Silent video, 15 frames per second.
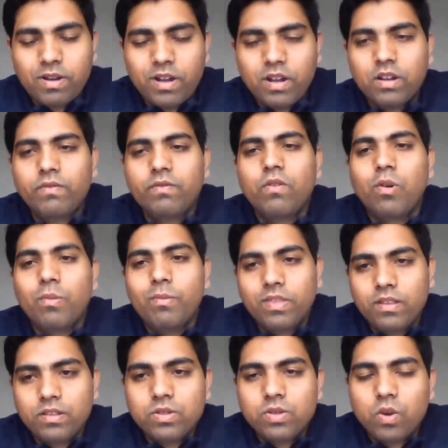mathematical form
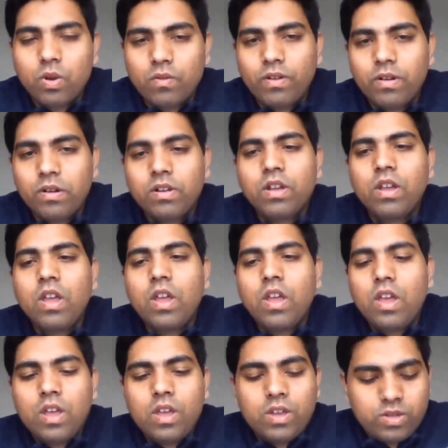and then solve it.
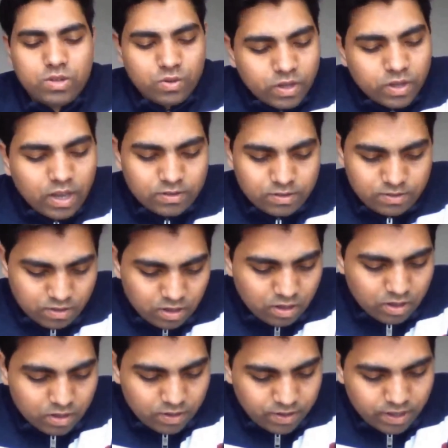So yes,
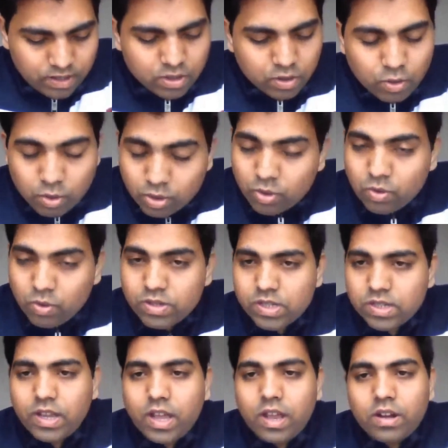it's a good
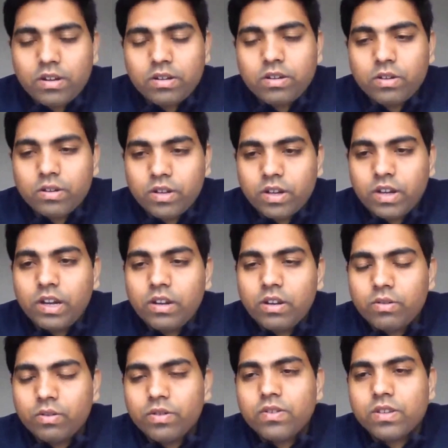course.
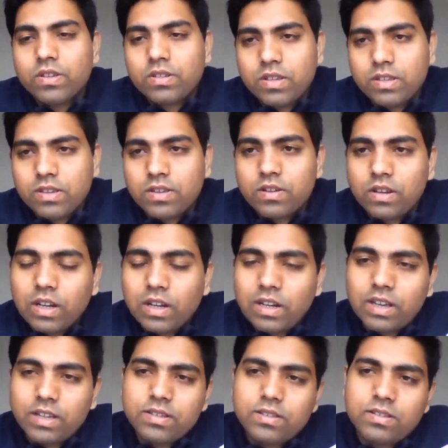Canadian universities are
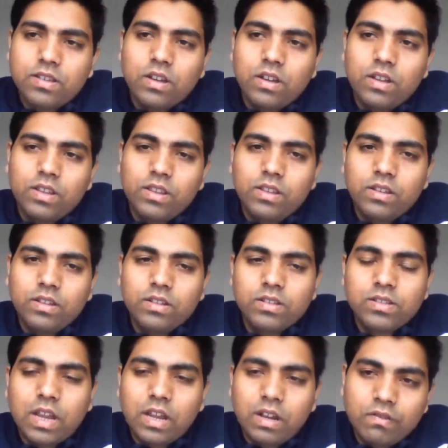really nice.
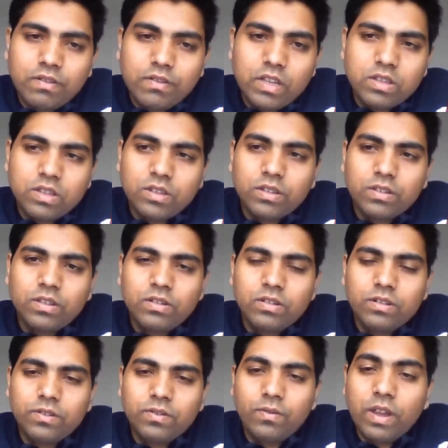The style of teaching,
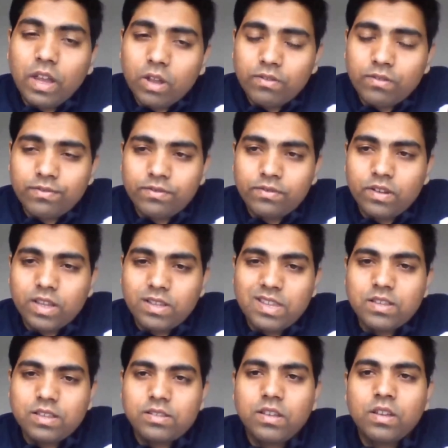the way of
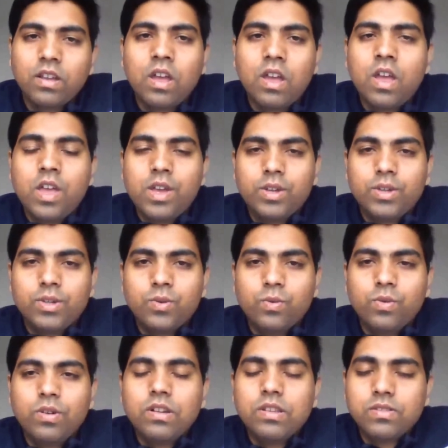assessing a
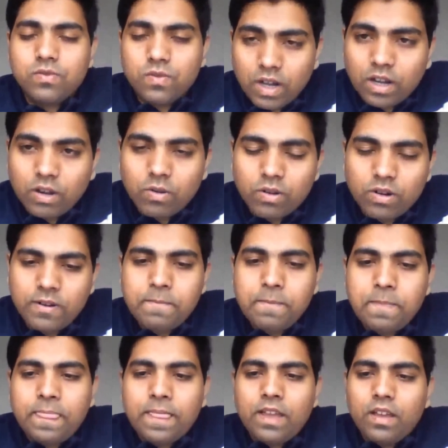student is really good.